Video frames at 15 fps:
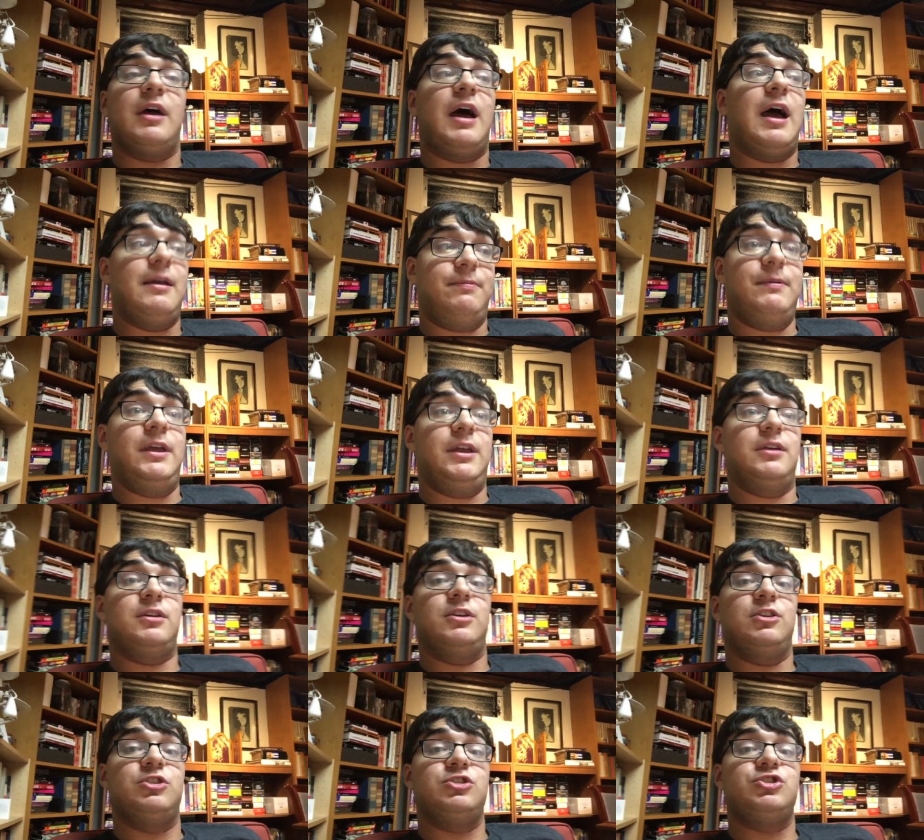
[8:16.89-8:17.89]
I think
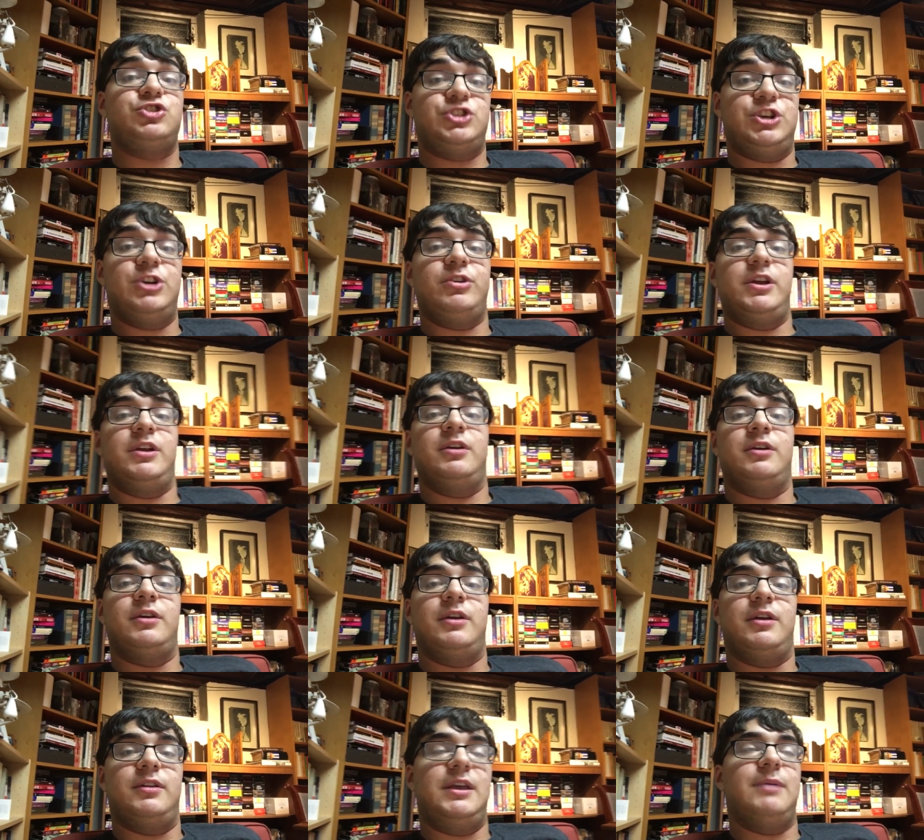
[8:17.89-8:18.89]
Shuri
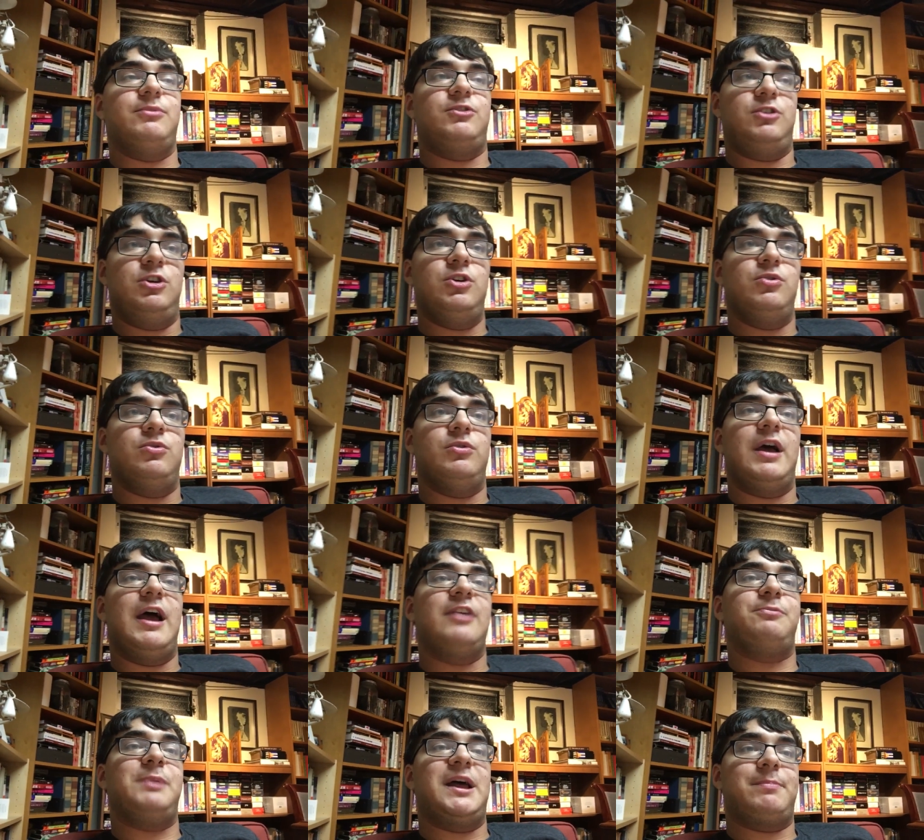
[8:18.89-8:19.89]
in the MCU
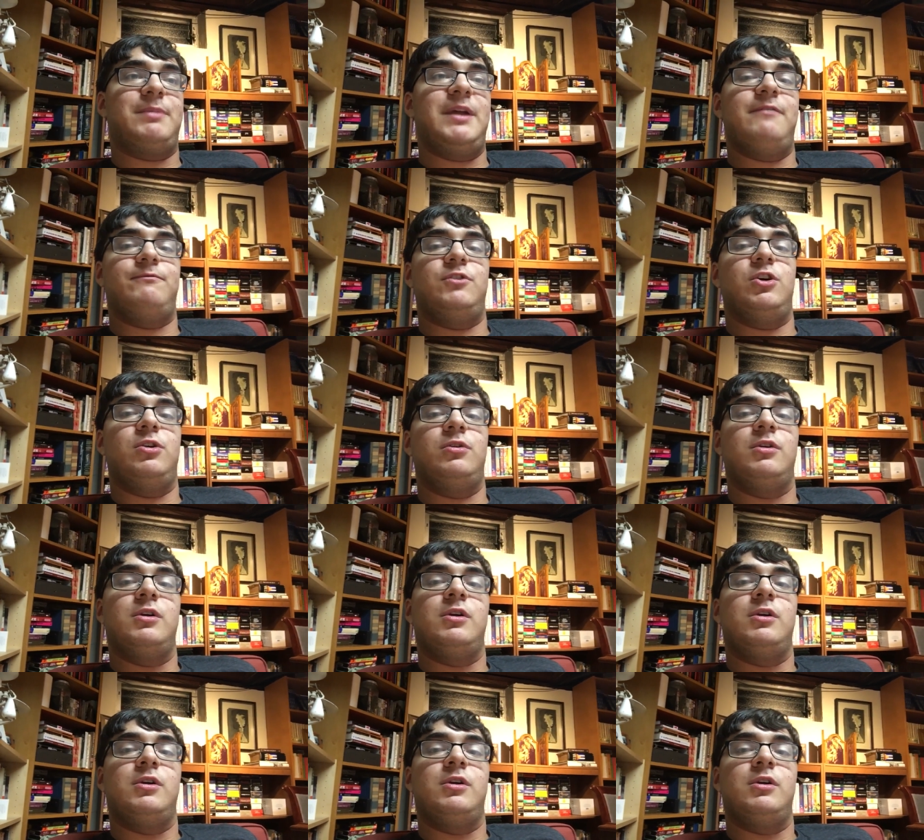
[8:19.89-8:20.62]
as Black Panther.